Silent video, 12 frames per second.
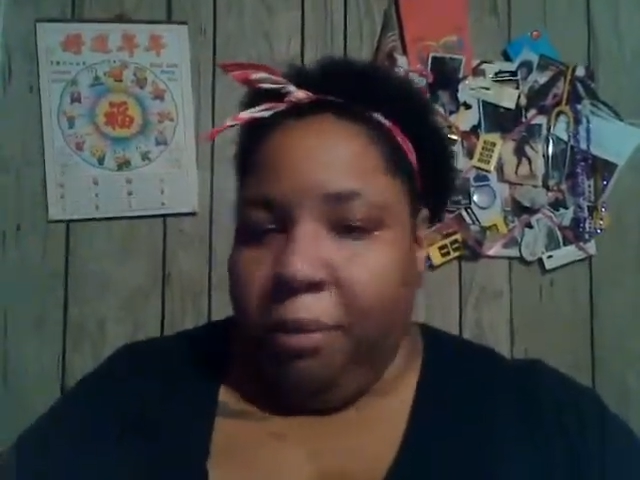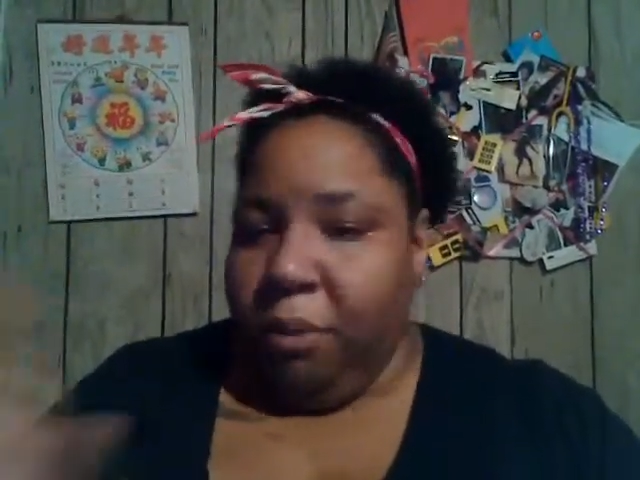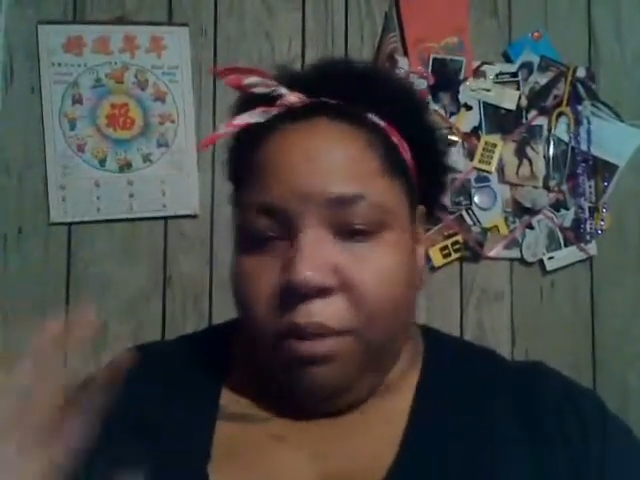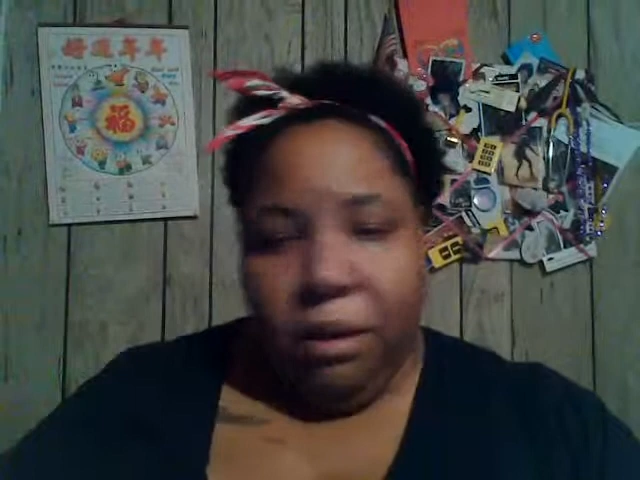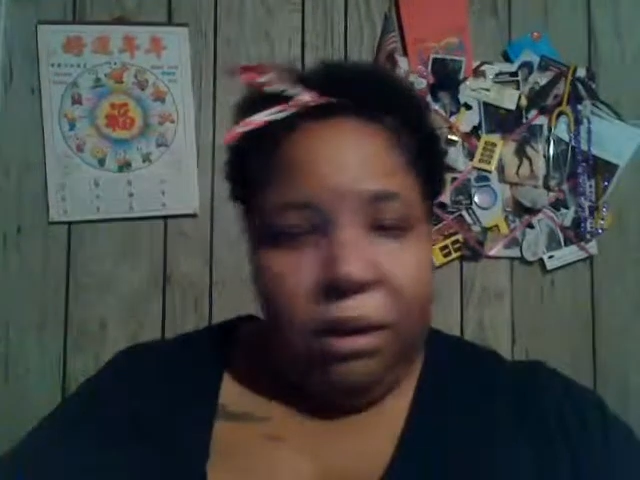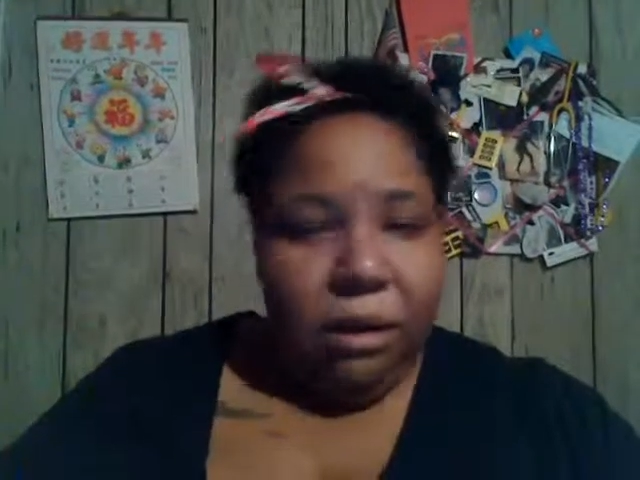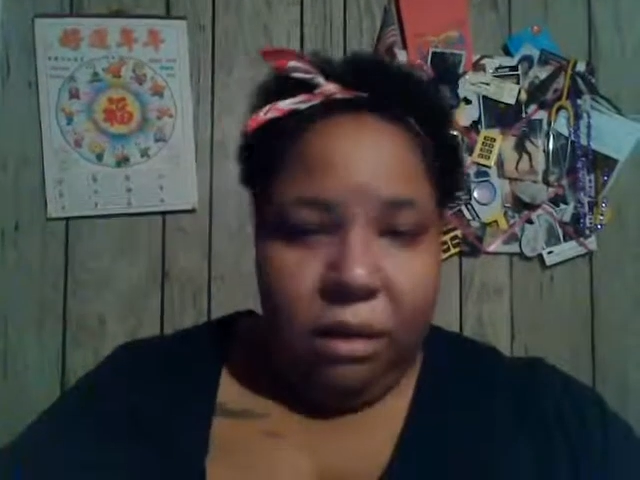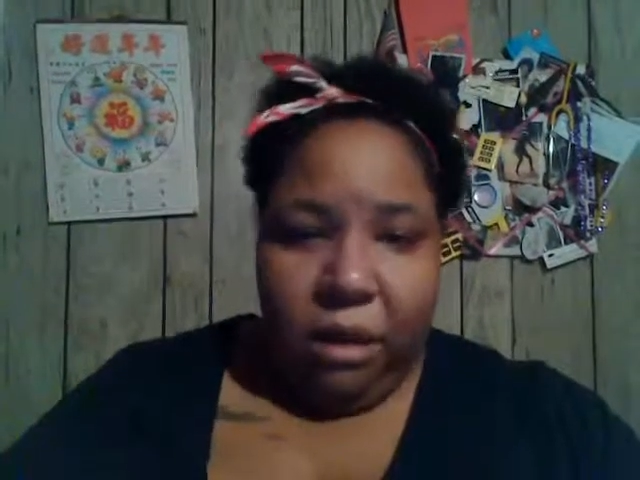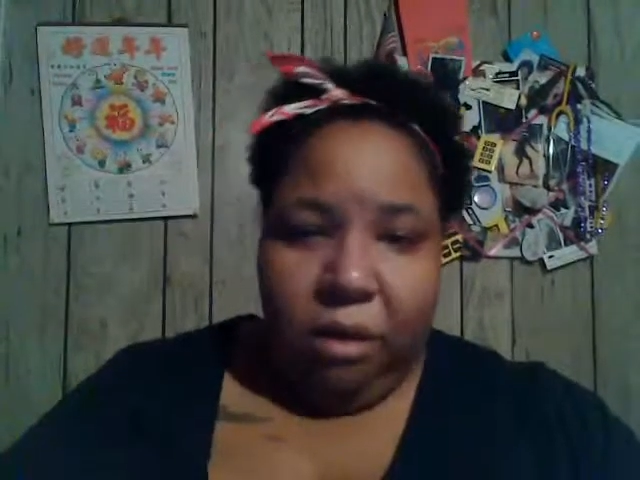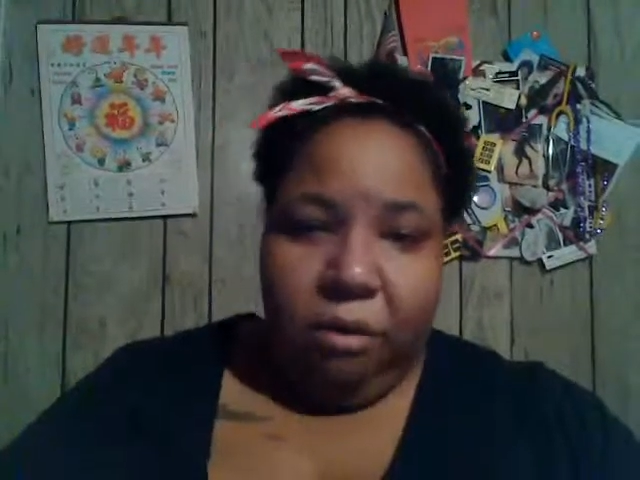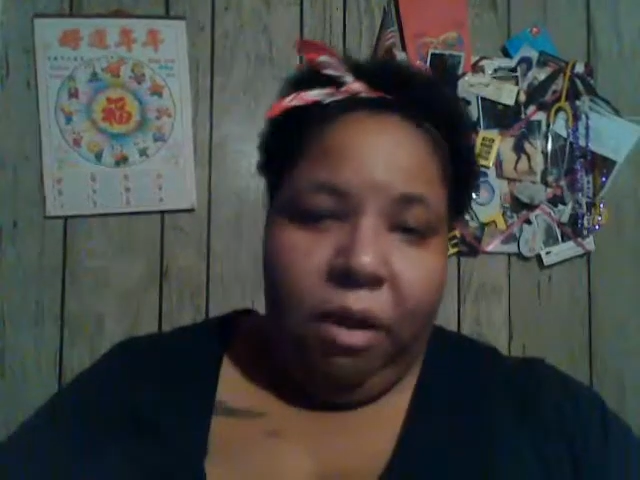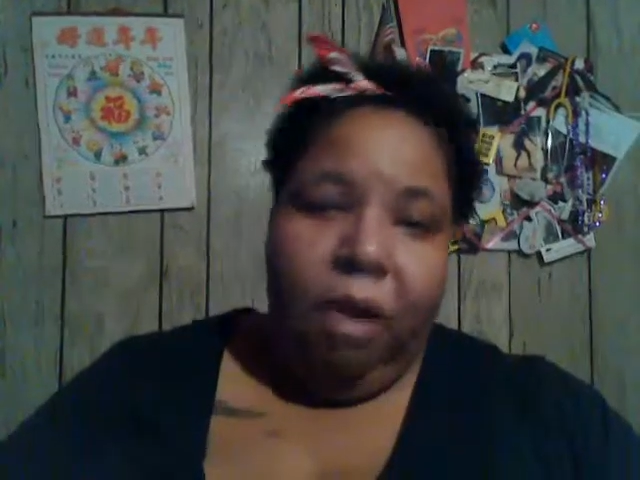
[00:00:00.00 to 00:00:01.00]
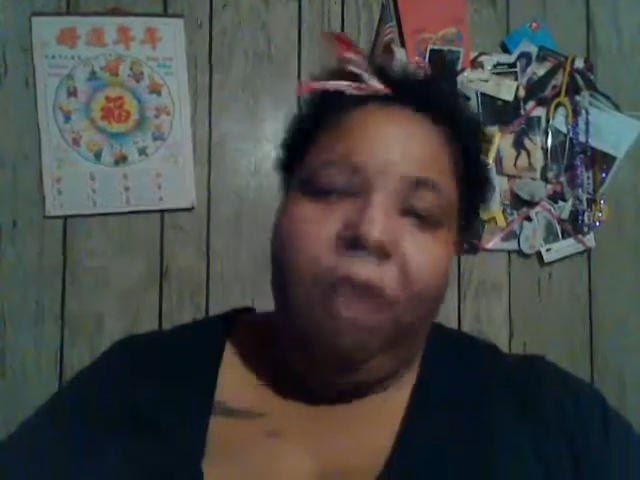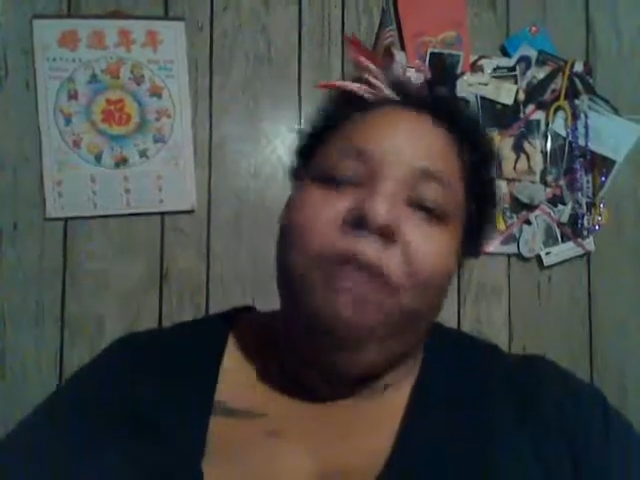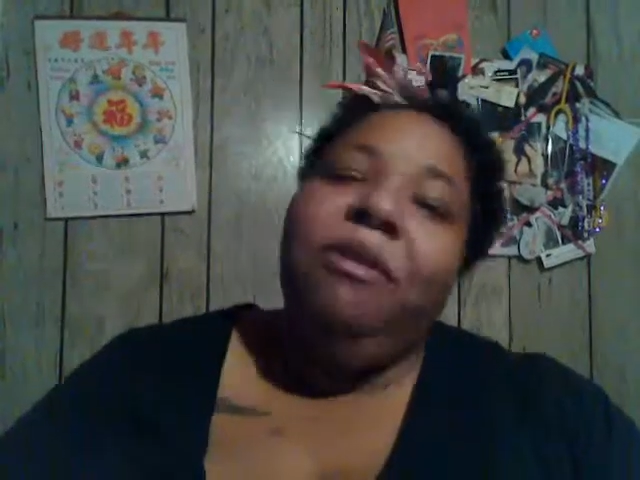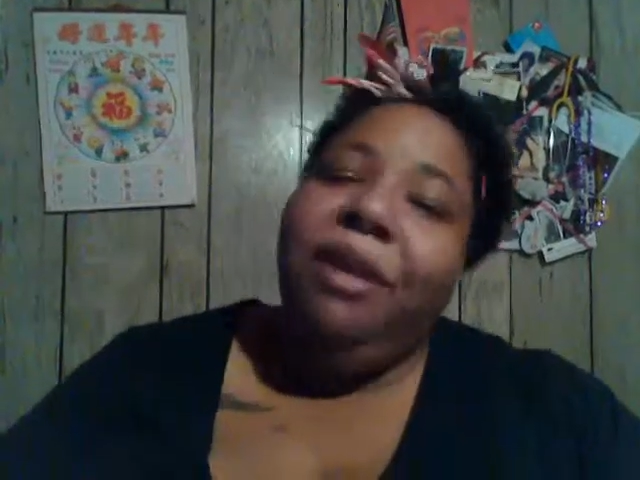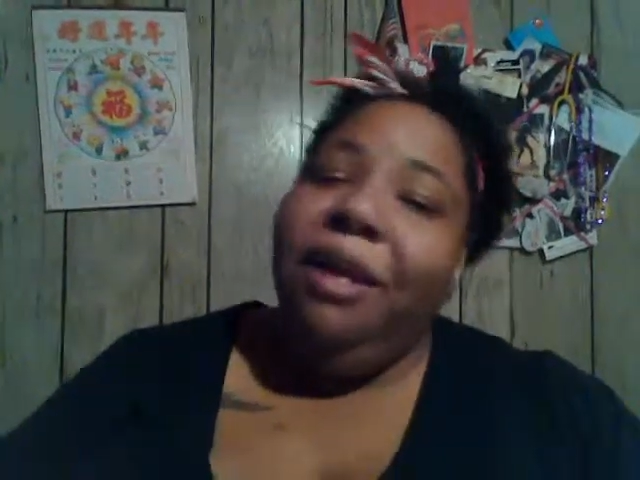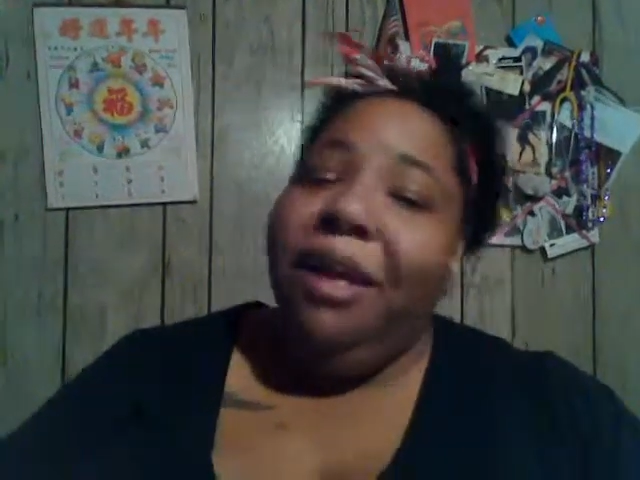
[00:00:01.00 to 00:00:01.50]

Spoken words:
me with anything wrong.